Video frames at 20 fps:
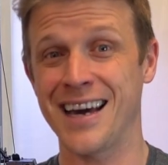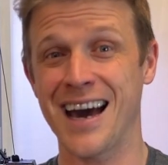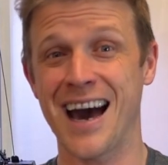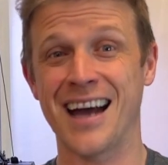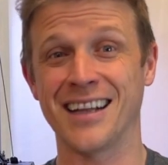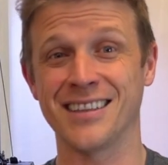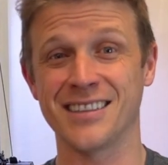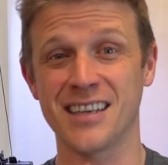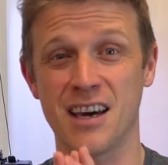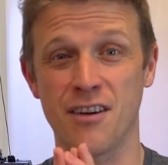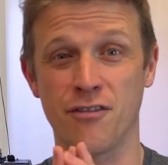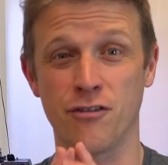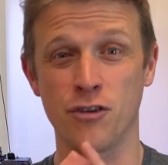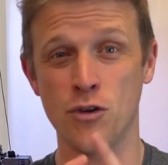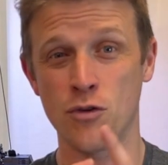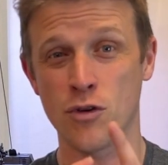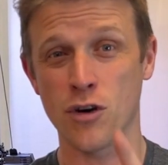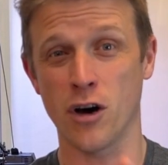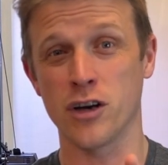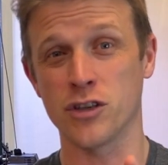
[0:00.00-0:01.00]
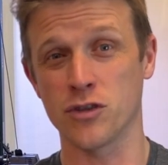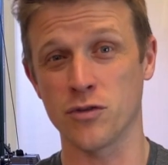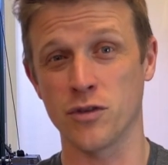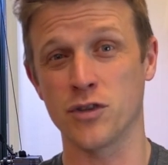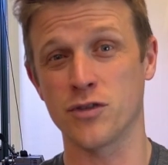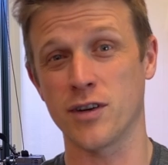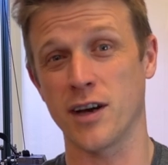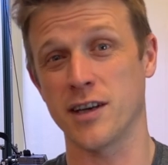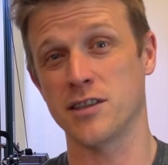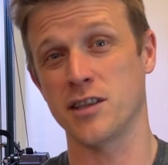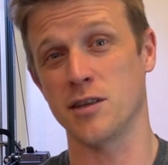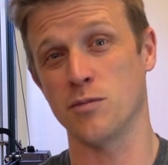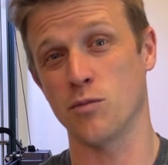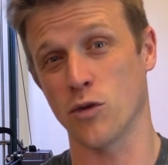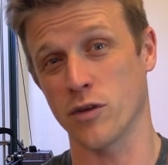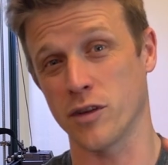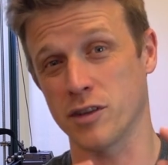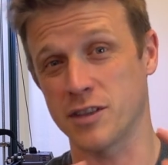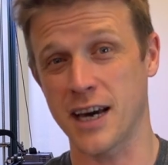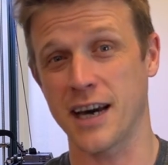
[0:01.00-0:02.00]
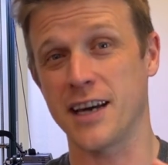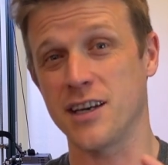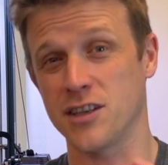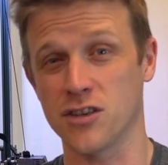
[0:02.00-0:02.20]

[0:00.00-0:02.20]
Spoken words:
And if you guys are interested in more of the techie